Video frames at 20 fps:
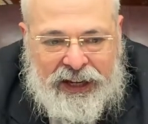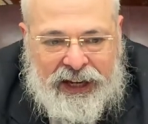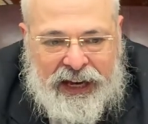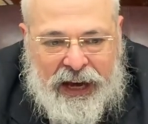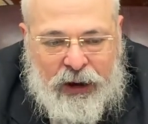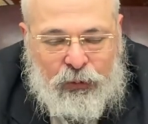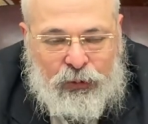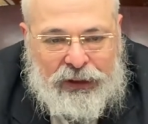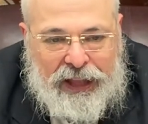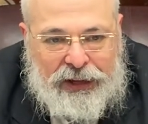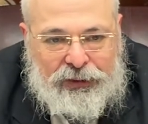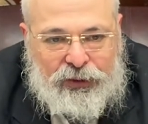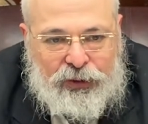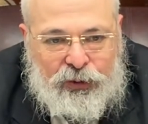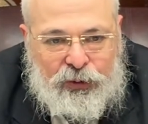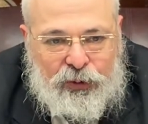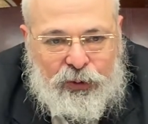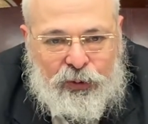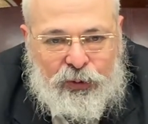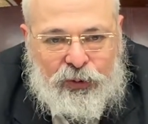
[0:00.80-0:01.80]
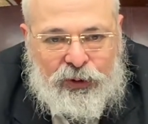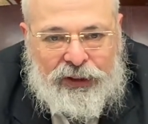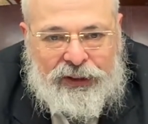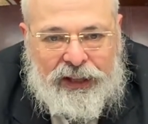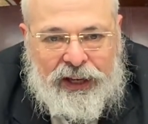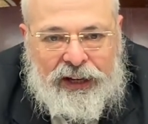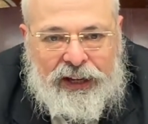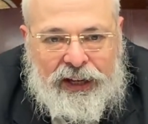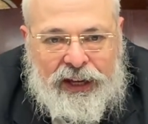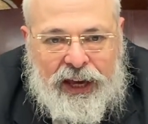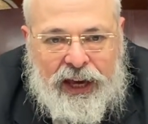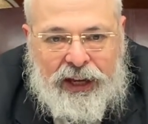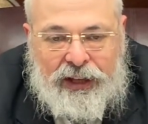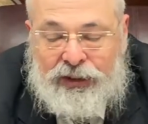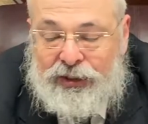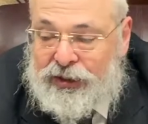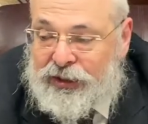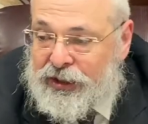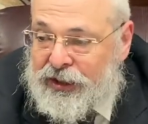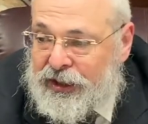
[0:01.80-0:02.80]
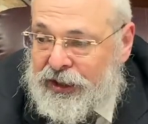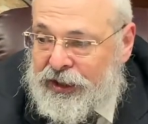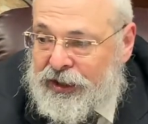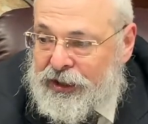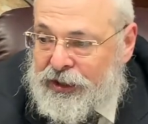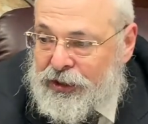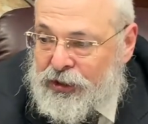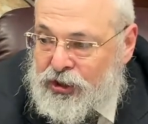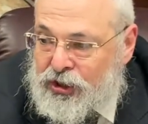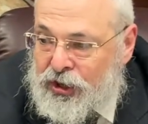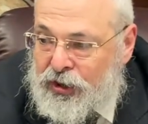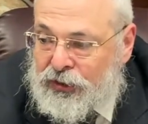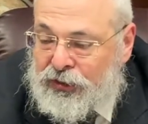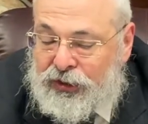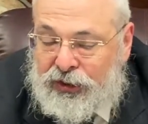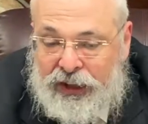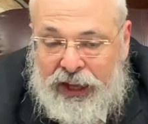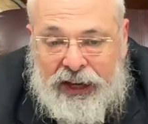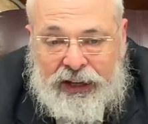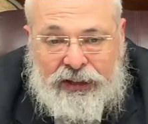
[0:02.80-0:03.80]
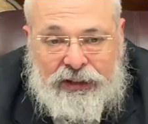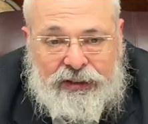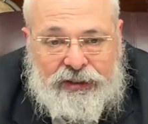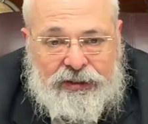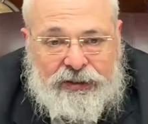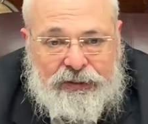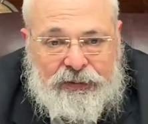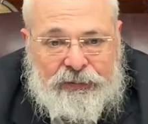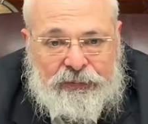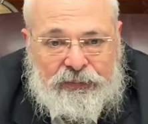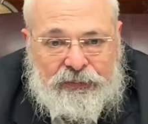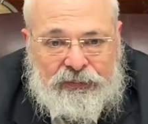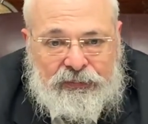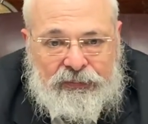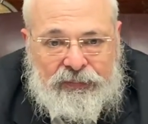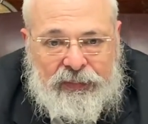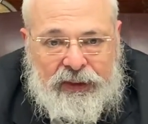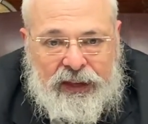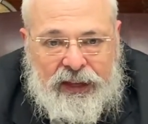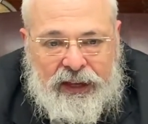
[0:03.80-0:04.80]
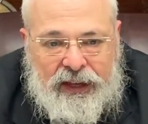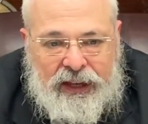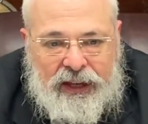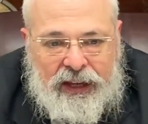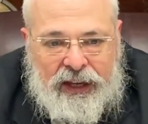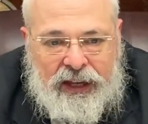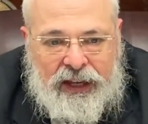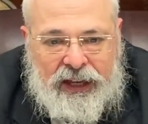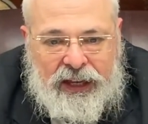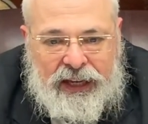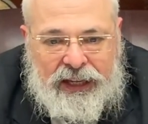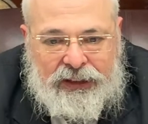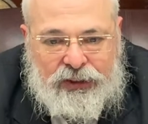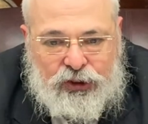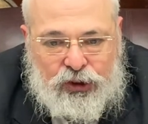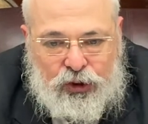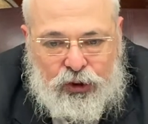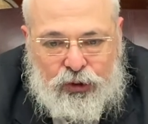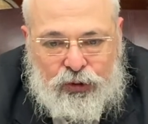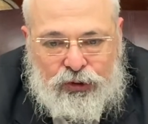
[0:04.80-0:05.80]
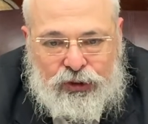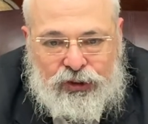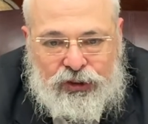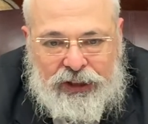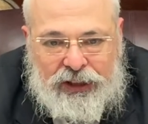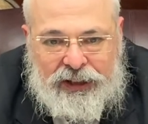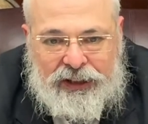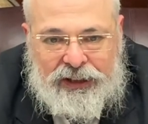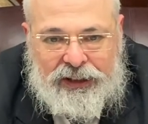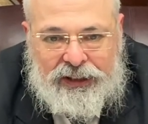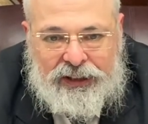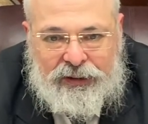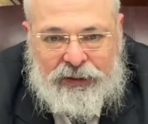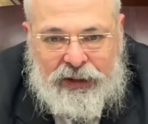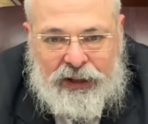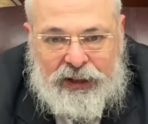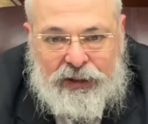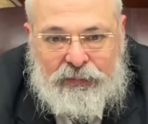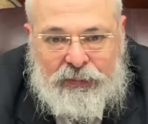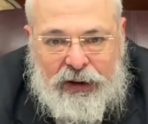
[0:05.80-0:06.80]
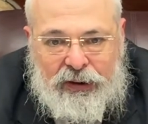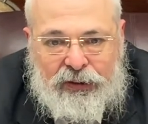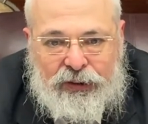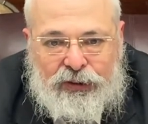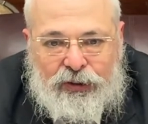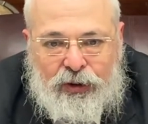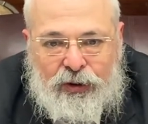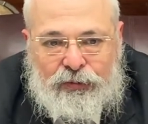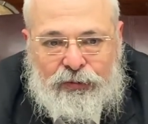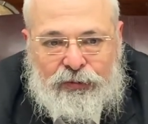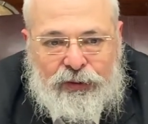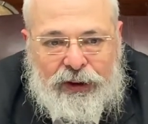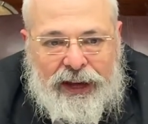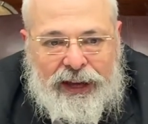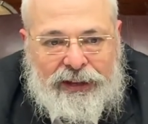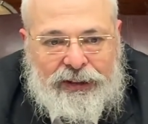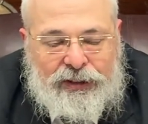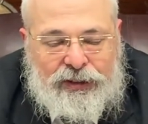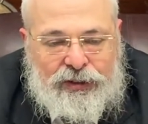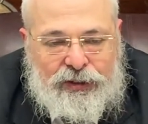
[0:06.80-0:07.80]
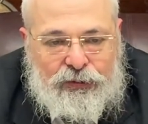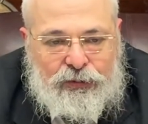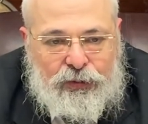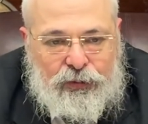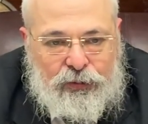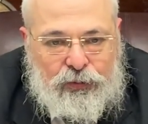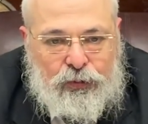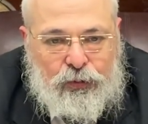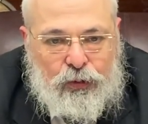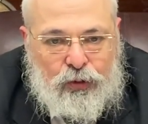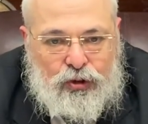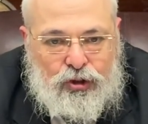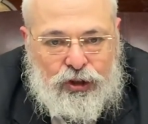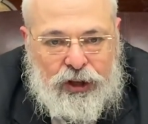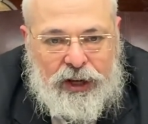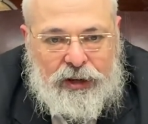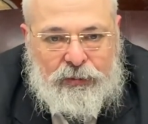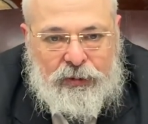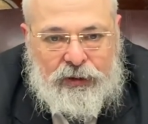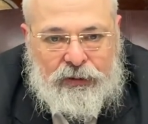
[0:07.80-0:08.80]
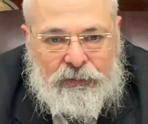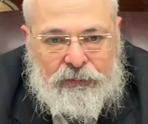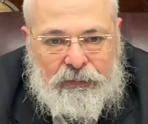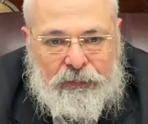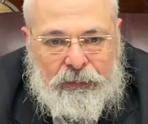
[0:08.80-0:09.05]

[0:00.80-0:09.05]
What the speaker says: would like to dedicate the shir tonight in schus, in the merit of, and for the full shleima